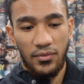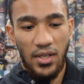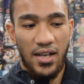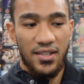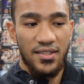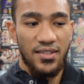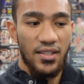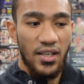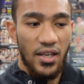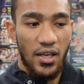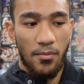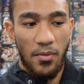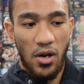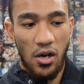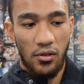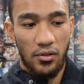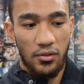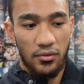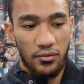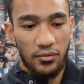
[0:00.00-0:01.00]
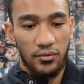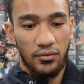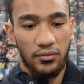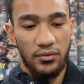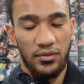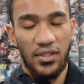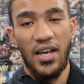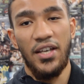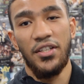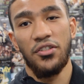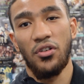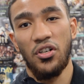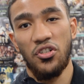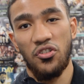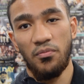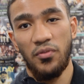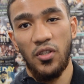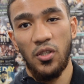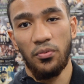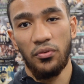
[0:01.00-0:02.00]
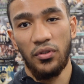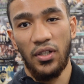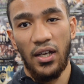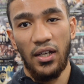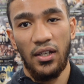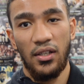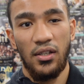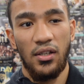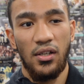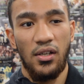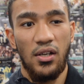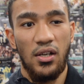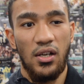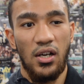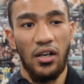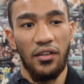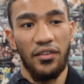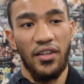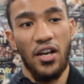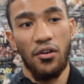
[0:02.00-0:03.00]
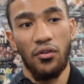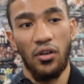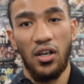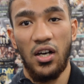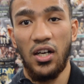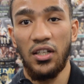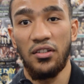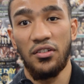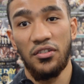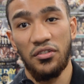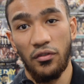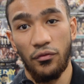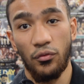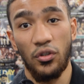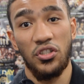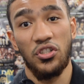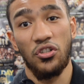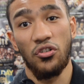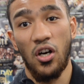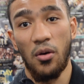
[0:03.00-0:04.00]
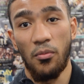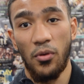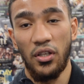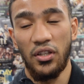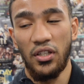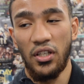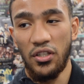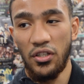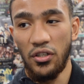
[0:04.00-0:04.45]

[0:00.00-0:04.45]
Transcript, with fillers: I'd say about 90 to 100 people that are there regardless of what show I'm on.